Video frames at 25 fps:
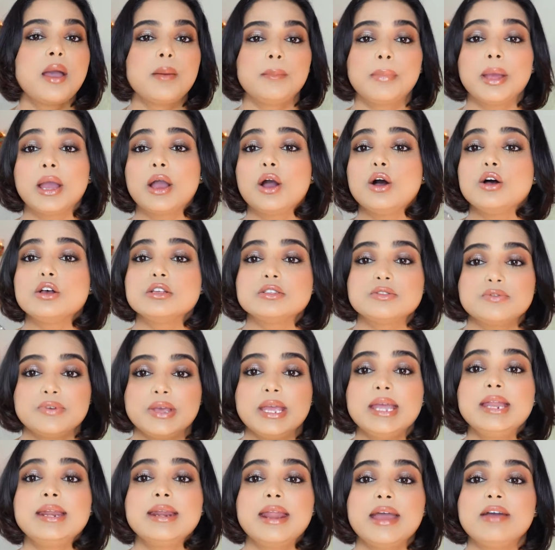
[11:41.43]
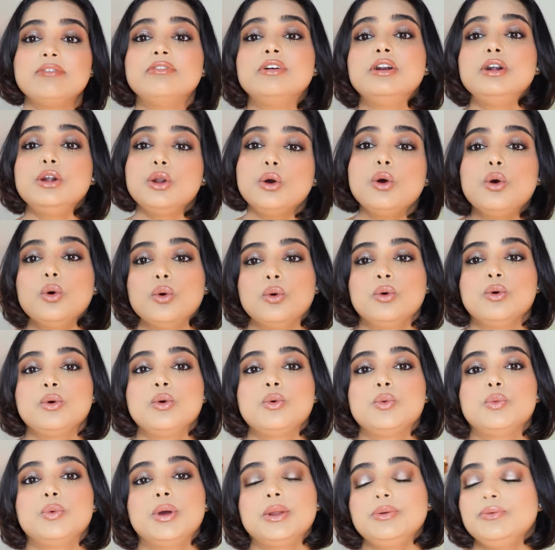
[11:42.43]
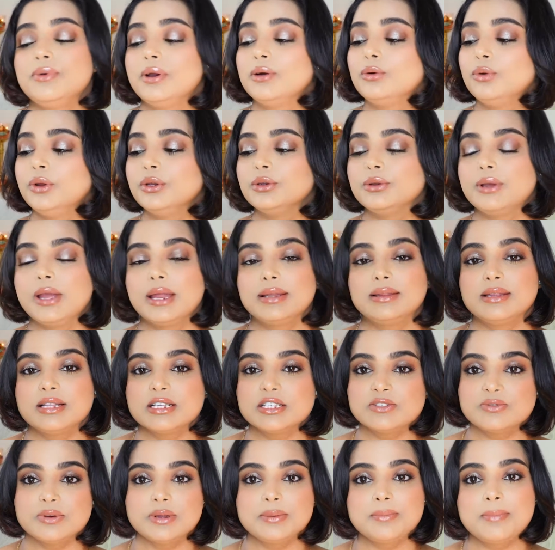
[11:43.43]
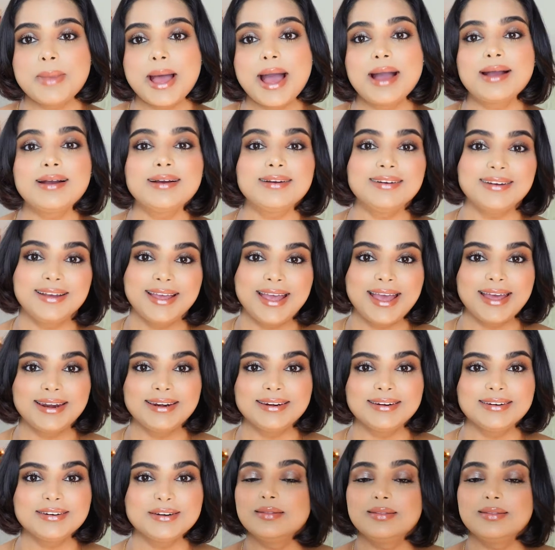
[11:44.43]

because we never know when we are going to get this one back again.